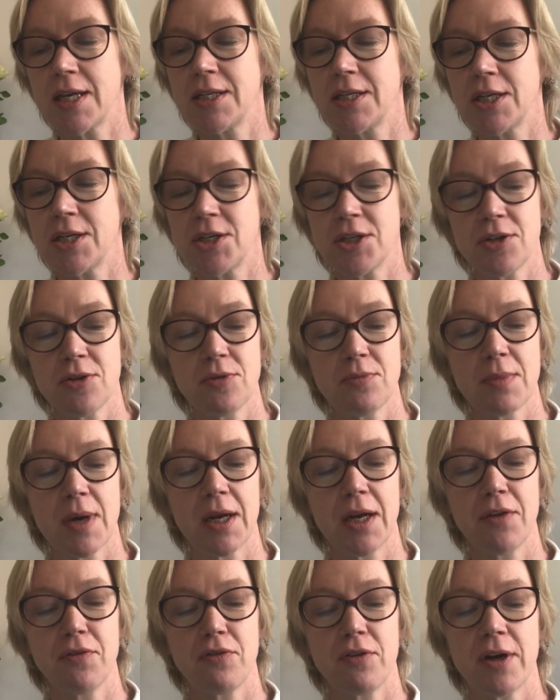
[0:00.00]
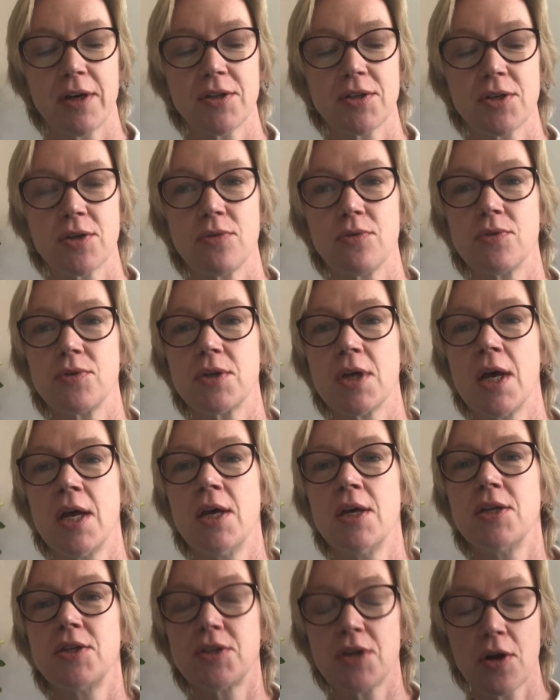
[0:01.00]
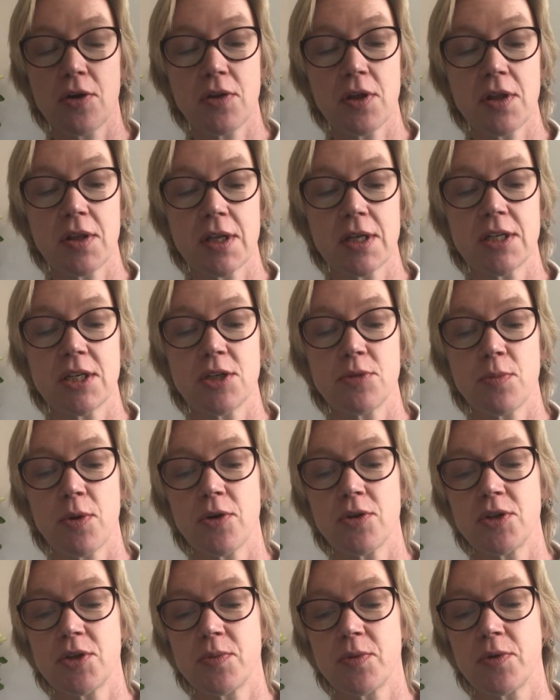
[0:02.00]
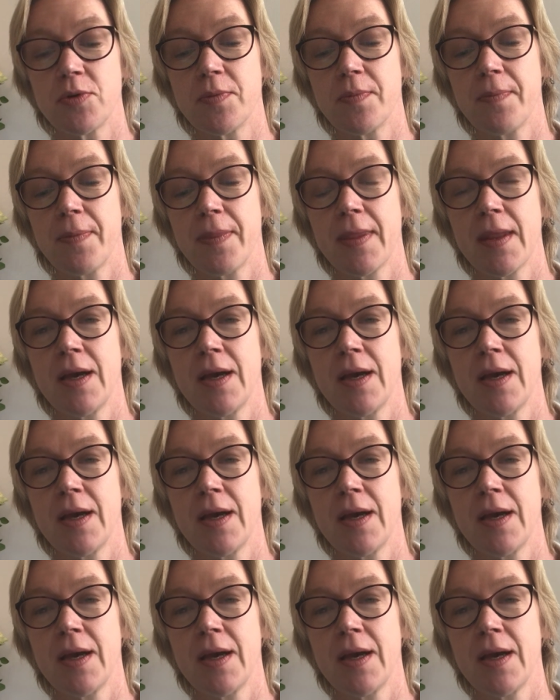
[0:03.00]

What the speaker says: additional money for our schools so that this is possible.